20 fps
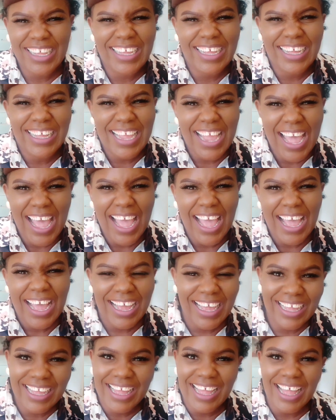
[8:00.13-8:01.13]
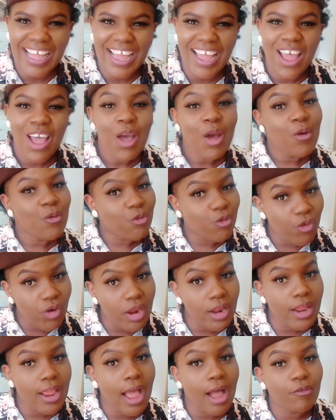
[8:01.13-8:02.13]
Yeah.
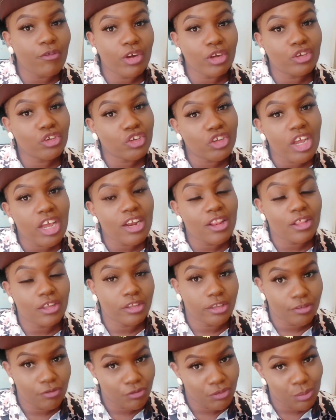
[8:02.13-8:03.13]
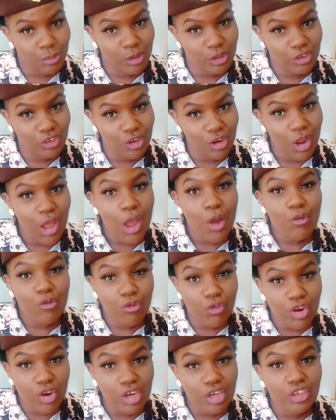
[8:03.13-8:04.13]
Freely have I shared this information.
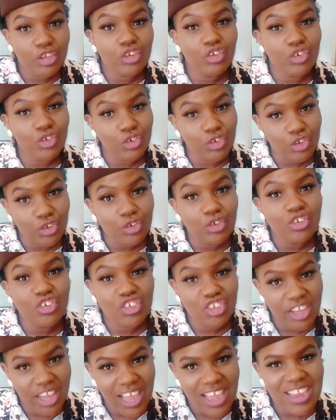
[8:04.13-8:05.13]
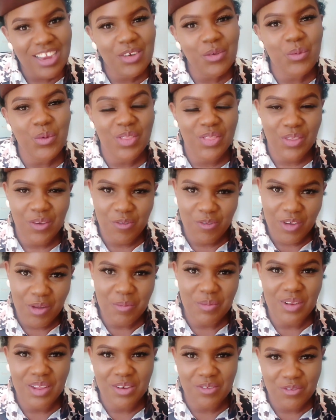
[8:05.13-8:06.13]
Freely should you share it with your
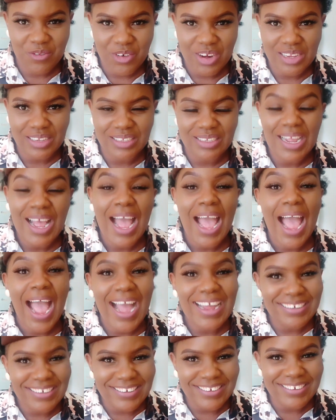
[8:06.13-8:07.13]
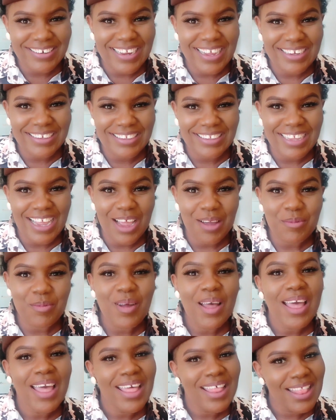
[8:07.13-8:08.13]
family and friends. Until next time,
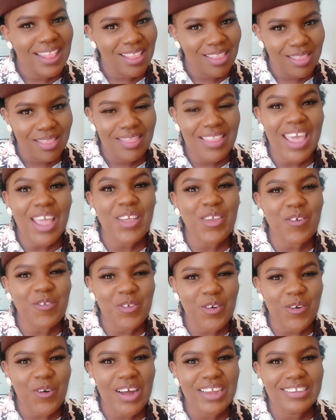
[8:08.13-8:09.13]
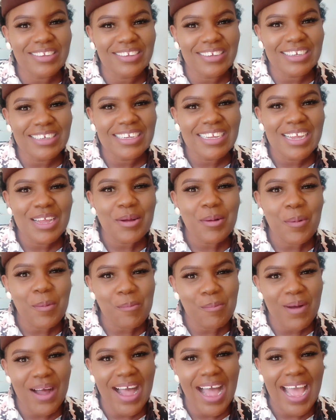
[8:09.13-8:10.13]
thank you for watching.
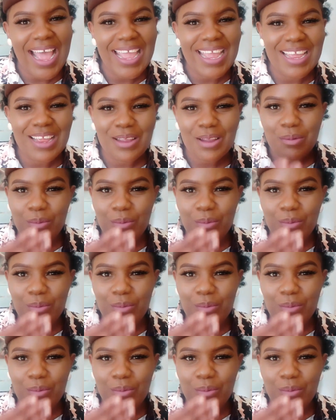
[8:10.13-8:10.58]
Bye.